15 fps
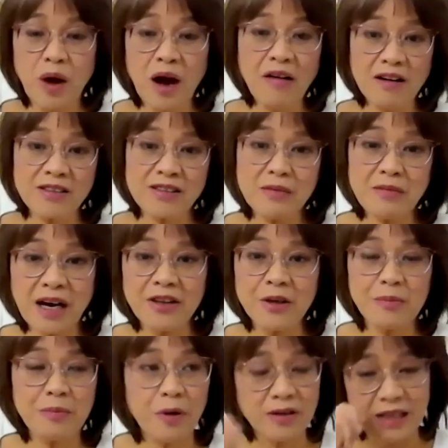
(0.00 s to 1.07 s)
Well, some
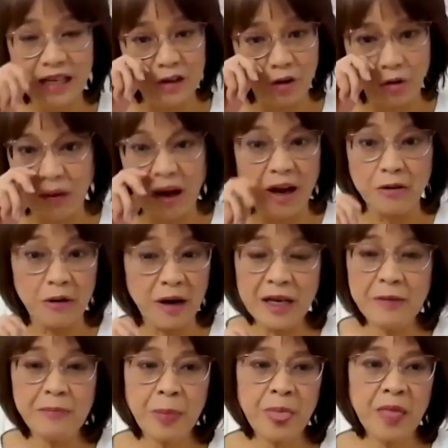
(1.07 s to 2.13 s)
other bird they don't migrate.